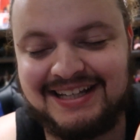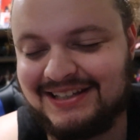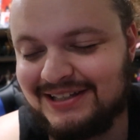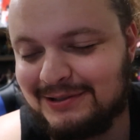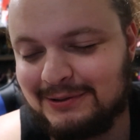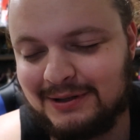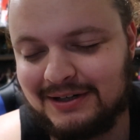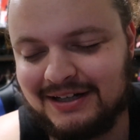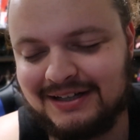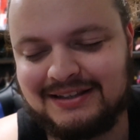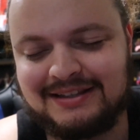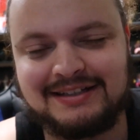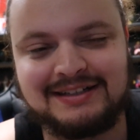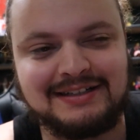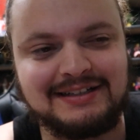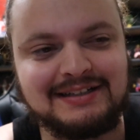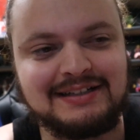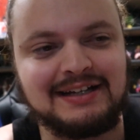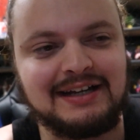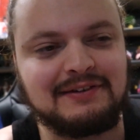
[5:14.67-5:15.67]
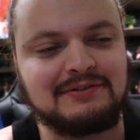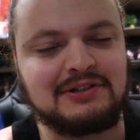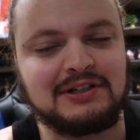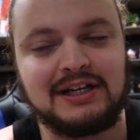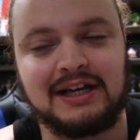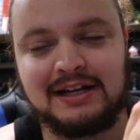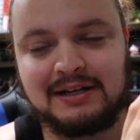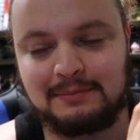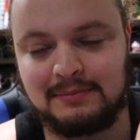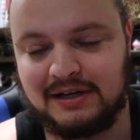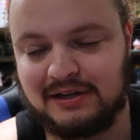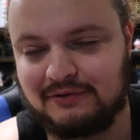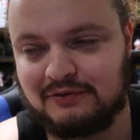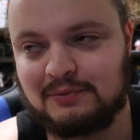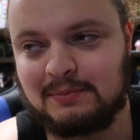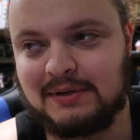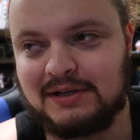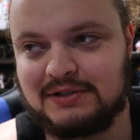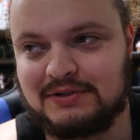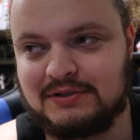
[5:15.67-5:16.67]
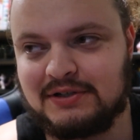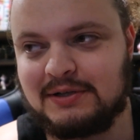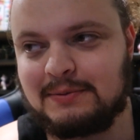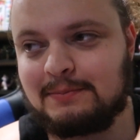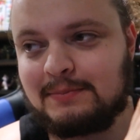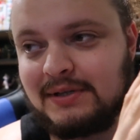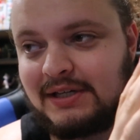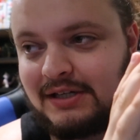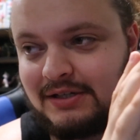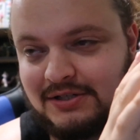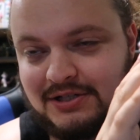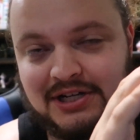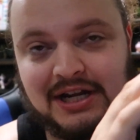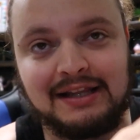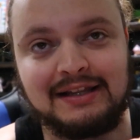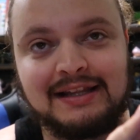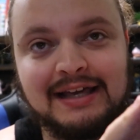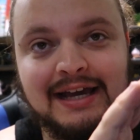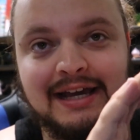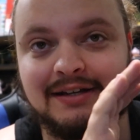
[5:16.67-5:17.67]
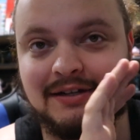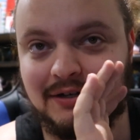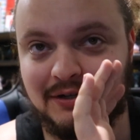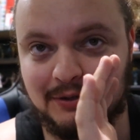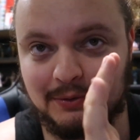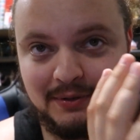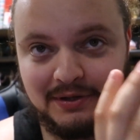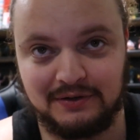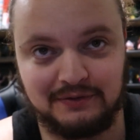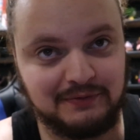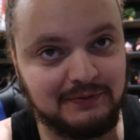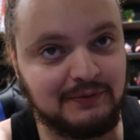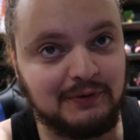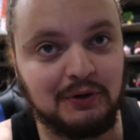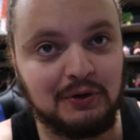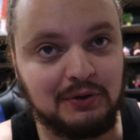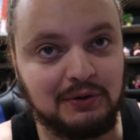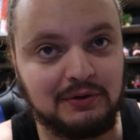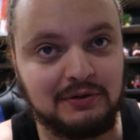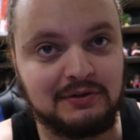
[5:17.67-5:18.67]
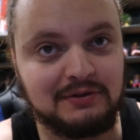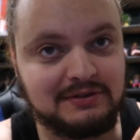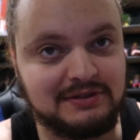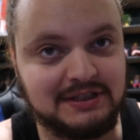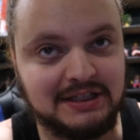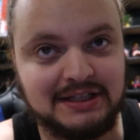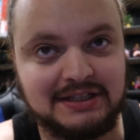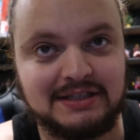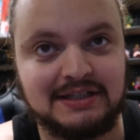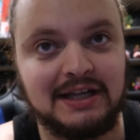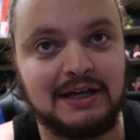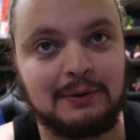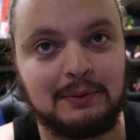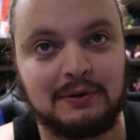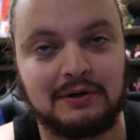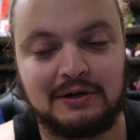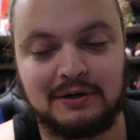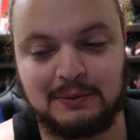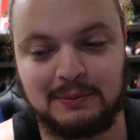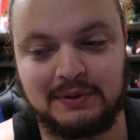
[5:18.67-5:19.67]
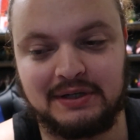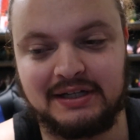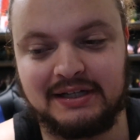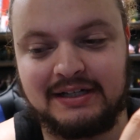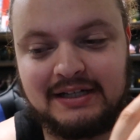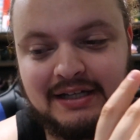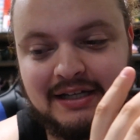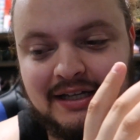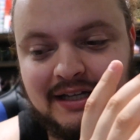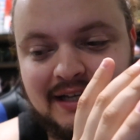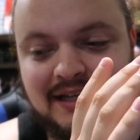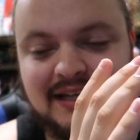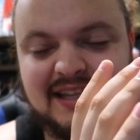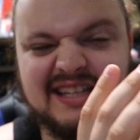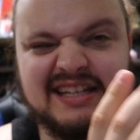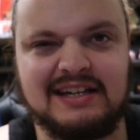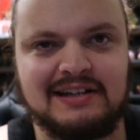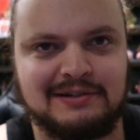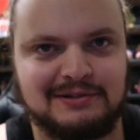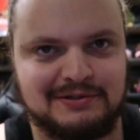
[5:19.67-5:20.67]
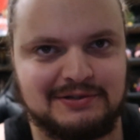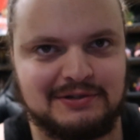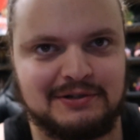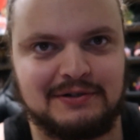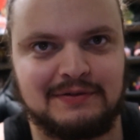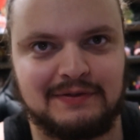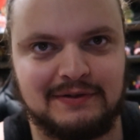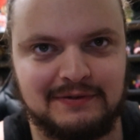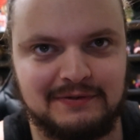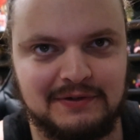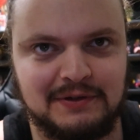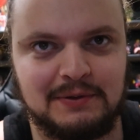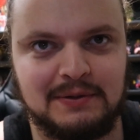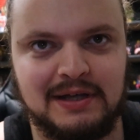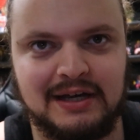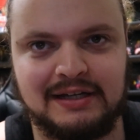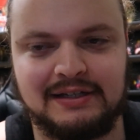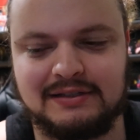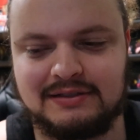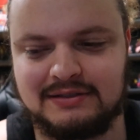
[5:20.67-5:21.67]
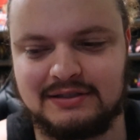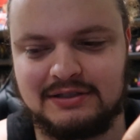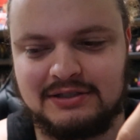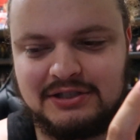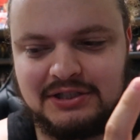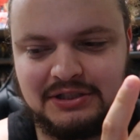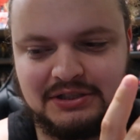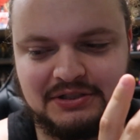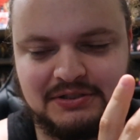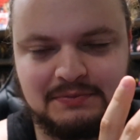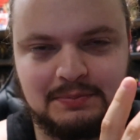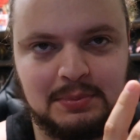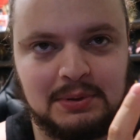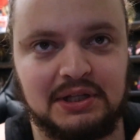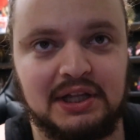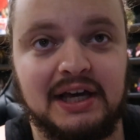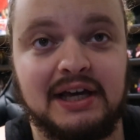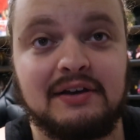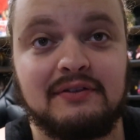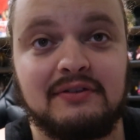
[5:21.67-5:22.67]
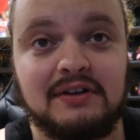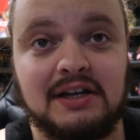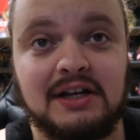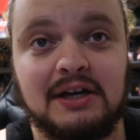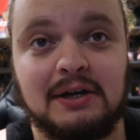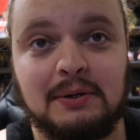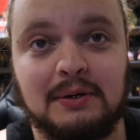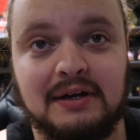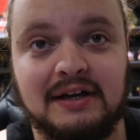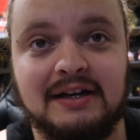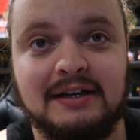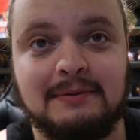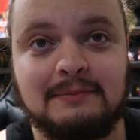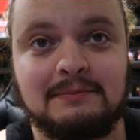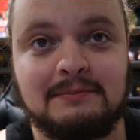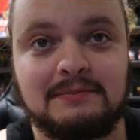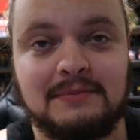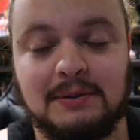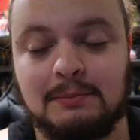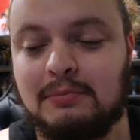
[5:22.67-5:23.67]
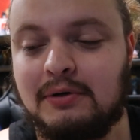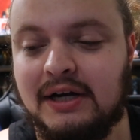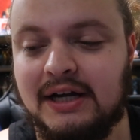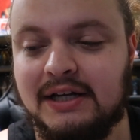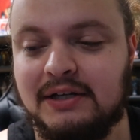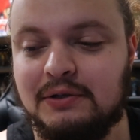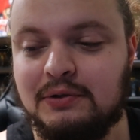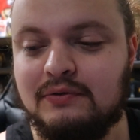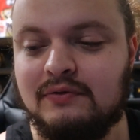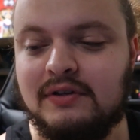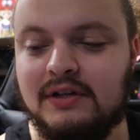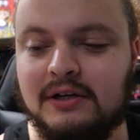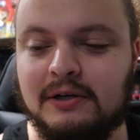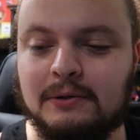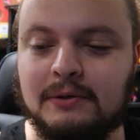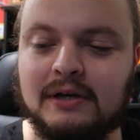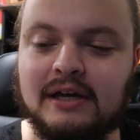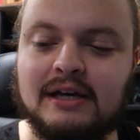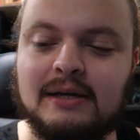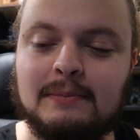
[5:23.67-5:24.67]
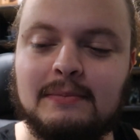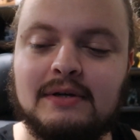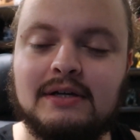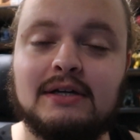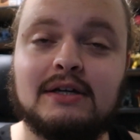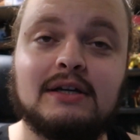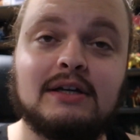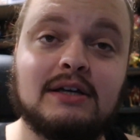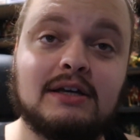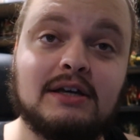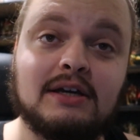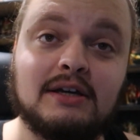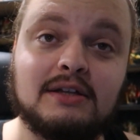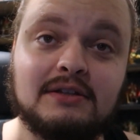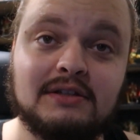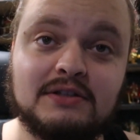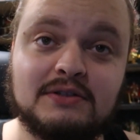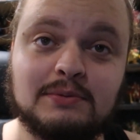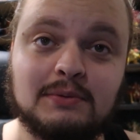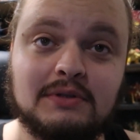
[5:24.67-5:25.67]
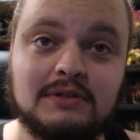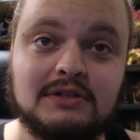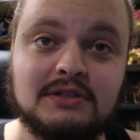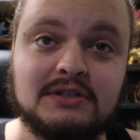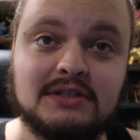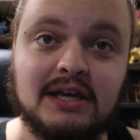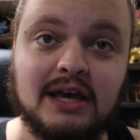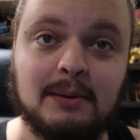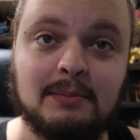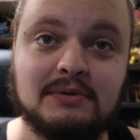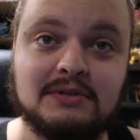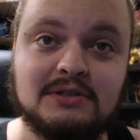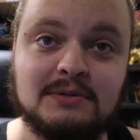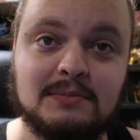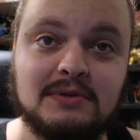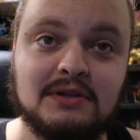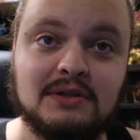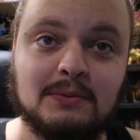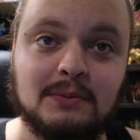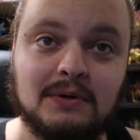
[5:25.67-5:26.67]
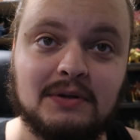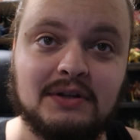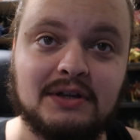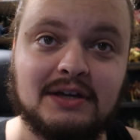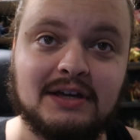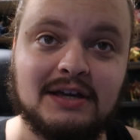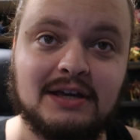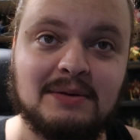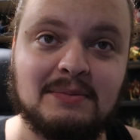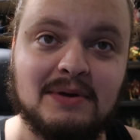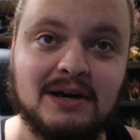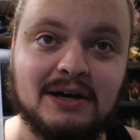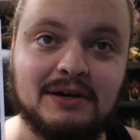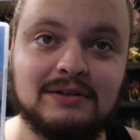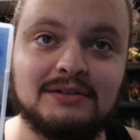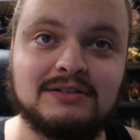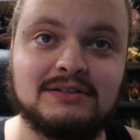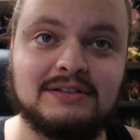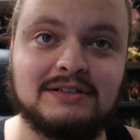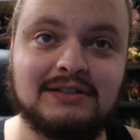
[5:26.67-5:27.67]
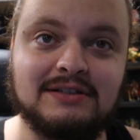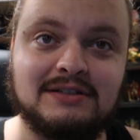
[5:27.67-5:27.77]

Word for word: You know, I think after getting back from my trip, being jet lagged and doing a full six-day work week, I think I deserved a few days to just play a video game, a brand new video game, and this one just happened to be the one that came out.